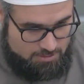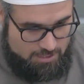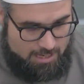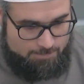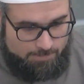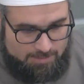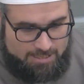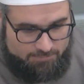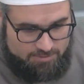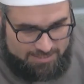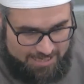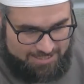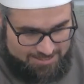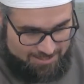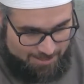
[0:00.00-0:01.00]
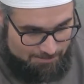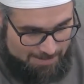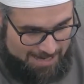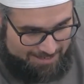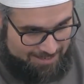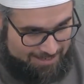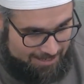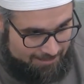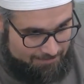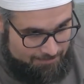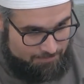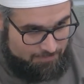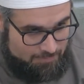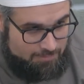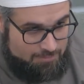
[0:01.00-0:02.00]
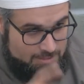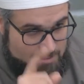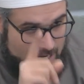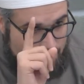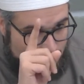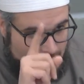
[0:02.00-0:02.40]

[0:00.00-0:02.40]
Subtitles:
I believe this has to come back again. I